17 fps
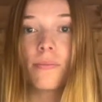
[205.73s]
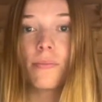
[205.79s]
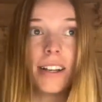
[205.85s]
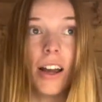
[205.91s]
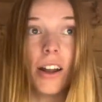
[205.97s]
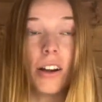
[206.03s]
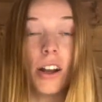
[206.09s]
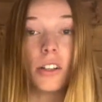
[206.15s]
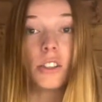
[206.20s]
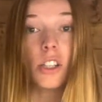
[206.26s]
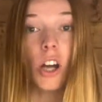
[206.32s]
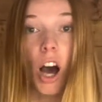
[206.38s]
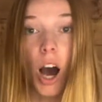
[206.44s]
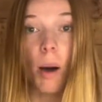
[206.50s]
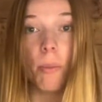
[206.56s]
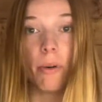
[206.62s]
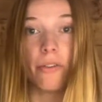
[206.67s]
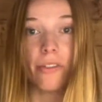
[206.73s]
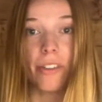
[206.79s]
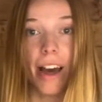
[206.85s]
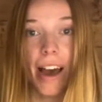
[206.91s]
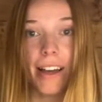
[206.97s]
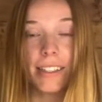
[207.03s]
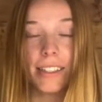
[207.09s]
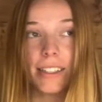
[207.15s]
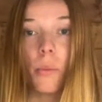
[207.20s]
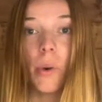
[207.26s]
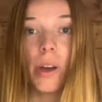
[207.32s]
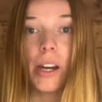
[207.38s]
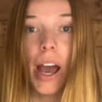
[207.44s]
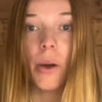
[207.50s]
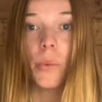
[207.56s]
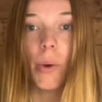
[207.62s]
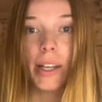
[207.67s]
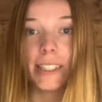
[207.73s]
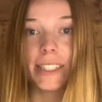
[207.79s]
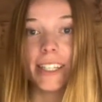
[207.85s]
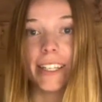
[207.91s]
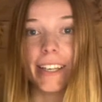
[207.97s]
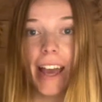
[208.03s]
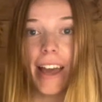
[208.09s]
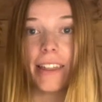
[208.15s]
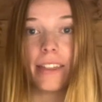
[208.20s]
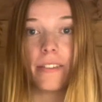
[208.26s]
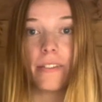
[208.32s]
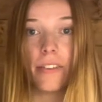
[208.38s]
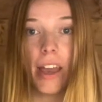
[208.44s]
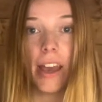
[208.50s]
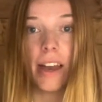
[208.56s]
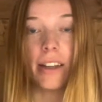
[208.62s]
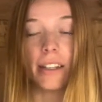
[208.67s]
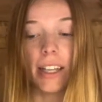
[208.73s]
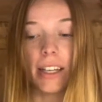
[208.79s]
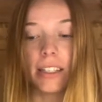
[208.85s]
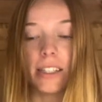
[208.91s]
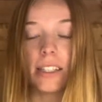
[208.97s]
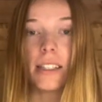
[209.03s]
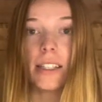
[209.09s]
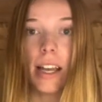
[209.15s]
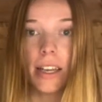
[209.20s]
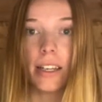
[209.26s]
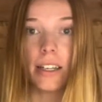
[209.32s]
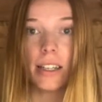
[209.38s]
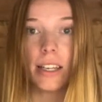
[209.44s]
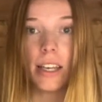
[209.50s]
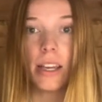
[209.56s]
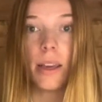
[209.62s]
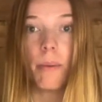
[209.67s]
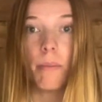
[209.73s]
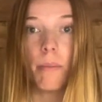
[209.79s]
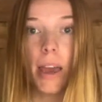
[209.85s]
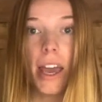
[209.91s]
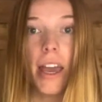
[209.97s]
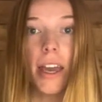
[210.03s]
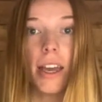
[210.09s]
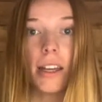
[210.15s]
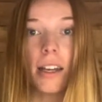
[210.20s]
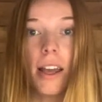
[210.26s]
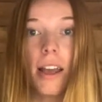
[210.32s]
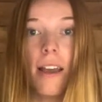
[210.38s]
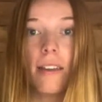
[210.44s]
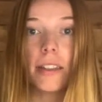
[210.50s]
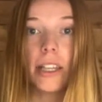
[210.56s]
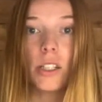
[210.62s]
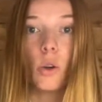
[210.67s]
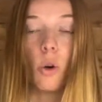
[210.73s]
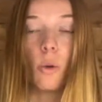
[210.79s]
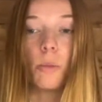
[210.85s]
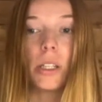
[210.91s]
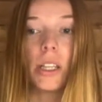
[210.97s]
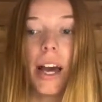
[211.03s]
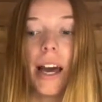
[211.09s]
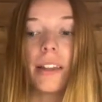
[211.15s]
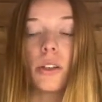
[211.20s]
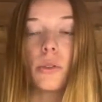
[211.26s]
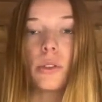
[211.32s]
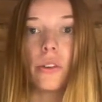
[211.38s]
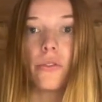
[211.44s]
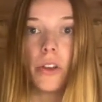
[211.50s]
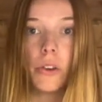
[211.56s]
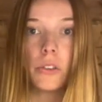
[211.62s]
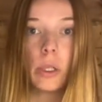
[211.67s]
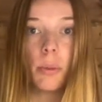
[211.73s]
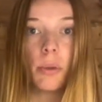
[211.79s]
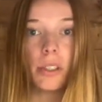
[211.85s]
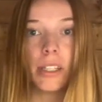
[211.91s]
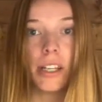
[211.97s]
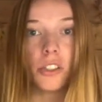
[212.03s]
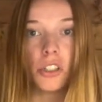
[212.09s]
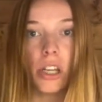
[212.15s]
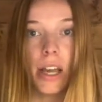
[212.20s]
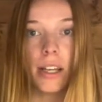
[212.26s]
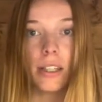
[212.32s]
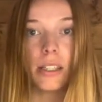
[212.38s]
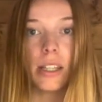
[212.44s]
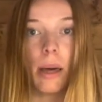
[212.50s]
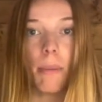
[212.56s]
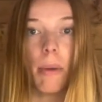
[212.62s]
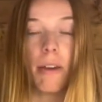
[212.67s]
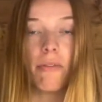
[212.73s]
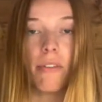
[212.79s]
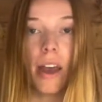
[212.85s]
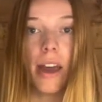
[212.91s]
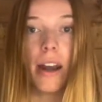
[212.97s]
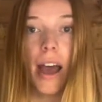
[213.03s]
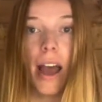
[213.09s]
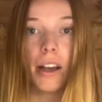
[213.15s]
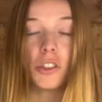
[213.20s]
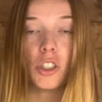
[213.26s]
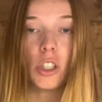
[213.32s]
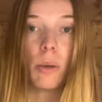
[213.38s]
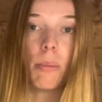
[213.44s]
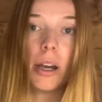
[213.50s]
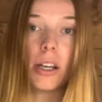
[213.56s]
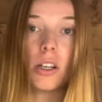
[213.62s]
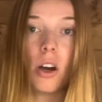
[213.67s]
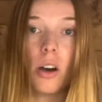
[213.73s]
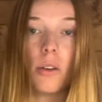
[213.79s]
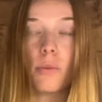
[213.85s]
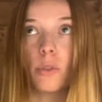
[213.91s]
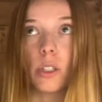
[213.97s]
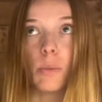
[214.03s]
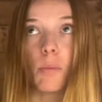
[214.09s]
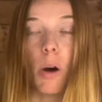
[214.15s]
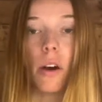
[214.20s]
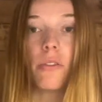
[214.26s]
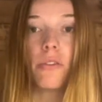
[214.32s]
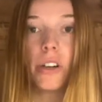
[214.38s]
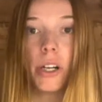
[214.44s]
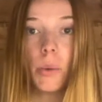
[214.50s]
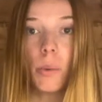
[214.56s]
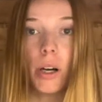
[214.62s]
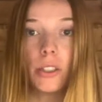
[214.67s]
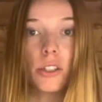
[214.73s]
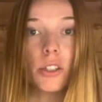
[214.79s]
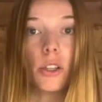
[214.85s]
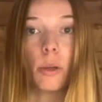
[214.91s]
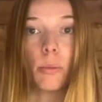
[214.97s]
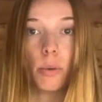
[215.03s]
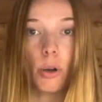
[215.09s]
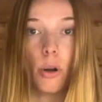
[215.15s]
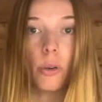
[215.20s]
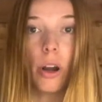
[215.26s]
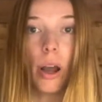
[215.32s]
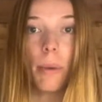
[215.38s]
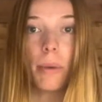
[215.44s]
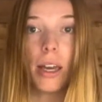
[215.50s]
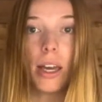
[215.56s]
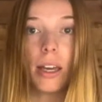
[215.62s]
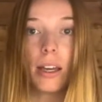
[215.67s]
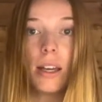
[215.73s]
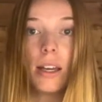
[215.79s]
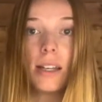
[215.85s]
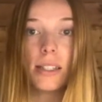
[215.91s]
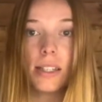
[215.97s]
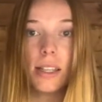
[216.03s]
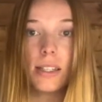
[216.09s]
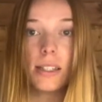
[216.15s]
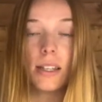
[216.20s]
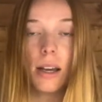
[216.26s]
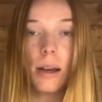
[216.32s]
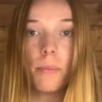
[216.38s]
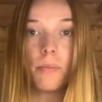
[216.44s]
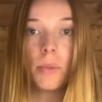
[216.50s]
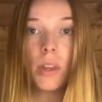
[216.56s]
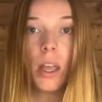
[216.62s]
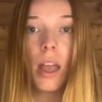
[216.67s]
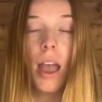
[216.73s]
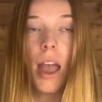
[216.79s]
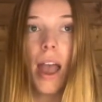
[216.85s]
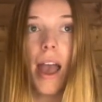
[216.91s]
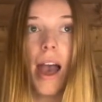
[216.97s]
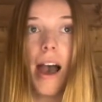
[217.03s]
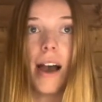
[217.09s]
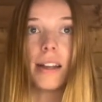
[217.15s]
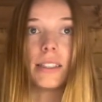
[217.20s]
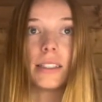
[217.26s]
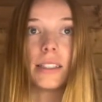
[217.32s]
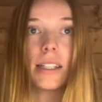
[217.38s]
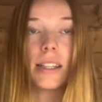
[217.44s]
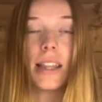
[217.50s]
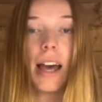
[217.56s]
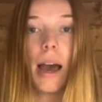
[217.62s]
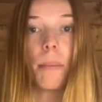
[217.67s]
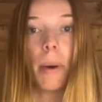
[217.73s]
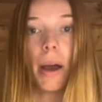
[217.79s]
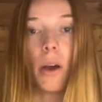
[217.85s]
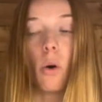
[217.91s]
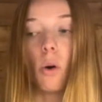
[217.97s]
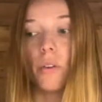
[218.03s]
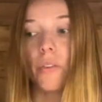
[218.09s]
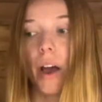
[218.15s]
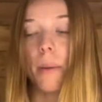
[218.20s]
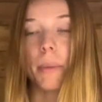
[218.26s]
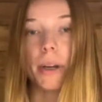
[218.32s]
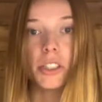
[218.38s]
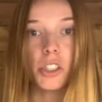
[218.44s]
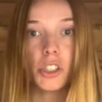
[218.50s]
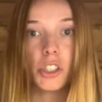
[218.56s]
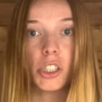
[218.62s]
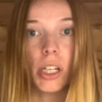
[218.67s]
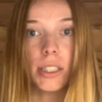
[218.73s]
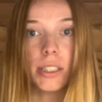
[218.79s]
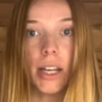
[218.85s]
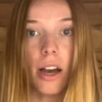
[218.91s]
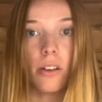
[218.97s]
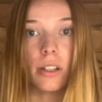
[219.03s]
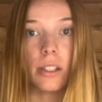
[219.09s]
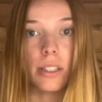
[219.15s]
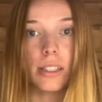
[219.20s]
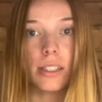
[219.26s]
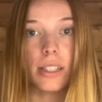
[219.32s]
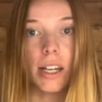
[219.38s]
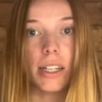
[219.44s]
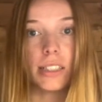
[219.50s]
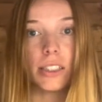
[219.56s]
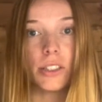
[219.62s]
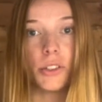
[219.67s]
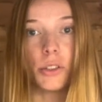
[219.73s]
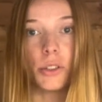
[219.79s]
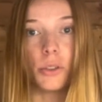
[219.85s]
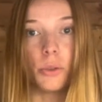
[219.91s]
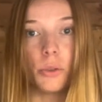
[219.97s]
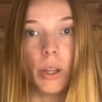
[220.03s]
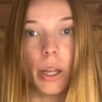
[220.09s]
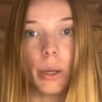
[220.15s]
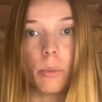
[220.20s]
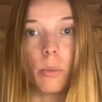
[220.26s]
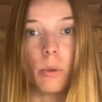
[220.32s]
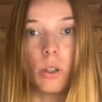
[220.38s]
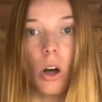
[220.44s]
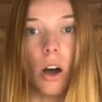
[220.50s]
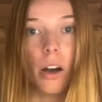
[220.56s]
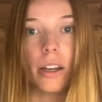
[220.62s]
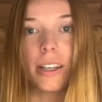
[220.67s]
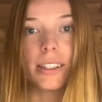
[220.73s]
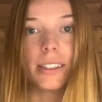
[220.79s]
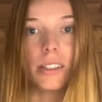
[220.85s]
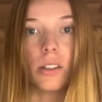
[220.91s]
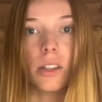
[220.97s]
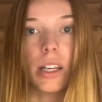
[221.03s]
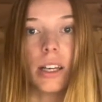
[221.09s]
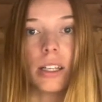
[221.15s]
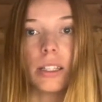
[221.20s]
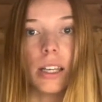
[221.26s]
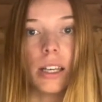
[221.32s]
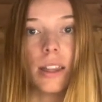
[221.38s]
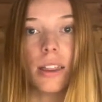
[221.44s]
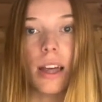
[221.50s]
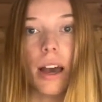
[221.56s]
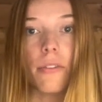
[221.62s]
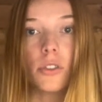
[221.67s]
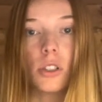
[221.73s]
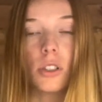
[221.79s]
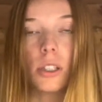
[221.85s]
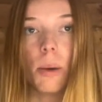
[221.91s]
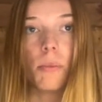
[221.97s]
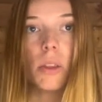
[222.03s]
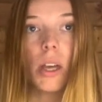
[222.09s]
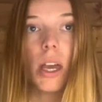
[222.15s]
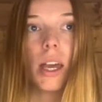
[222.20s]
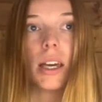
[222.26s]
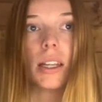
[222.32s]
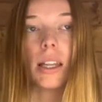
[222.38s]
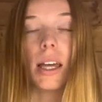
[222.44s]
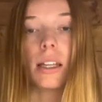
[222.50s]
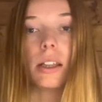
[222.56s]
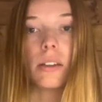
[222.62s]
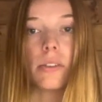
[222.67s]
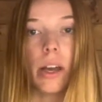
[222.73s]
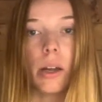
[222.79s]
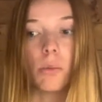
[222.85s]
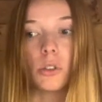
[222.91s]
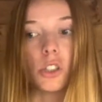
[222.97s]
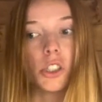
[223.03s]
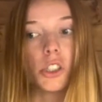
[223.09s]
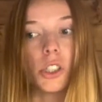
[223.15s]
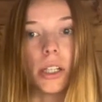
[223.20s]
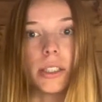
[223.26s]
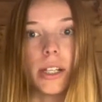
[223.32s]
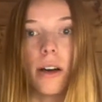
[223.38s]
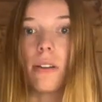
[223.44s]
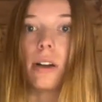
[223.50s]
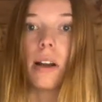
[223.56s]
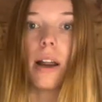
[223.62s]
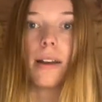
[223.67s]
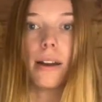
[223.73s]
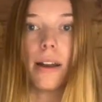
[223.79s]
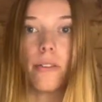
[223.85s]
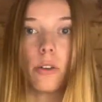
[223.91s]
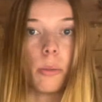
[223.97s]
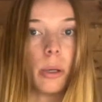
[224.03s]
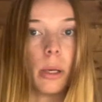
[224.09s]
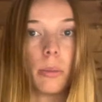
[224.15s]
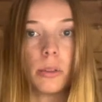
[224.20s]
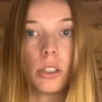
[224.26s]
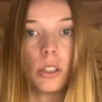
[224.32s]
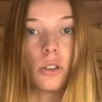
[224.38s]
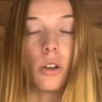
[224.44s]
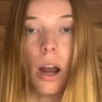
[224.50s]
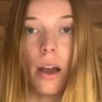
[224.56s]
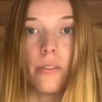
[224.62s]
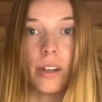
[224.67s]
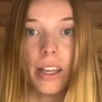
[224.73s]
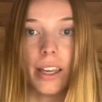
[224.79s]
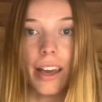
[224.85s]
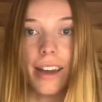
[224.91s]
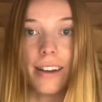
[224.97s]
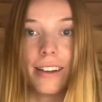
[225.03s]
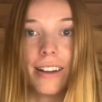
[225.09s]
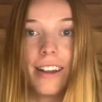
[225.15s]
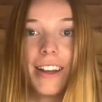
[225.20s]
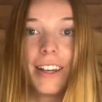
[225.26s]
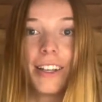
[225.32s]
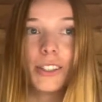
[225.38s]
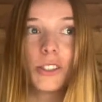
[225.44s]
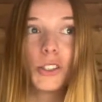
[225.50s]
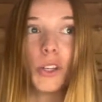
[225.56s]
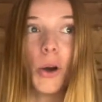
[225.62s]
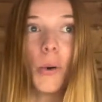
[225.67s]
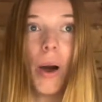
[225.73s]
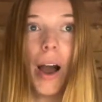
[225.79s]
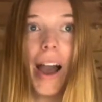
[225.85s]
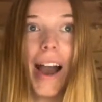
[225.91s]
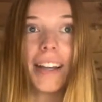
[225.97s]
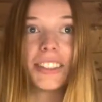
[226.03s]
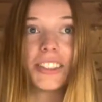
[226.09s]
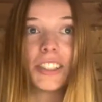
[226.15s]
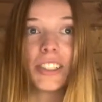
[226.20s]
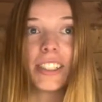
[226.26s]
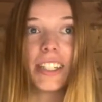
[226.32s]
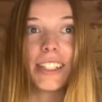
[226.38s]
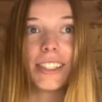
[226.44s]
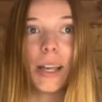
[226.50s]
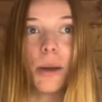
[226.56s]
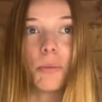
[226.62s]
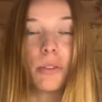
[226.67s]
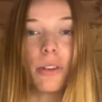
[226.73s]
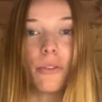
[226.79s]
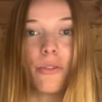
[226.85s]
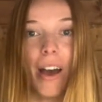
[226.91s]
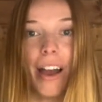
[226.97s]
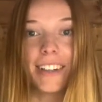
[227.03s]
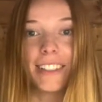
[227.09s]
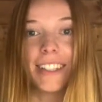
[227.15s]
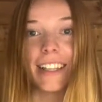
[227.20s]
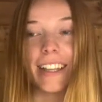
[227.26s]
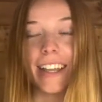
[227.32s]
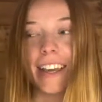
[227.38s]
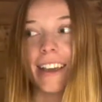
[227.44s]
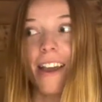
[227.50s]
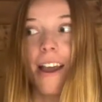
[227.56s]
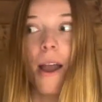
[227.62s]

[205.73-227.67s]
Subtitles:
And on top of that, when I went to get the van, like the second key made, they told me that there was a 50% chance that my van actually might not respond very well to their programming system, and that my whole van might just shut down and decide to like lock because they'll think it's like theft or something, and like the van would just shut down and I'd never be able to drive it again. So I had to just accept the fact that like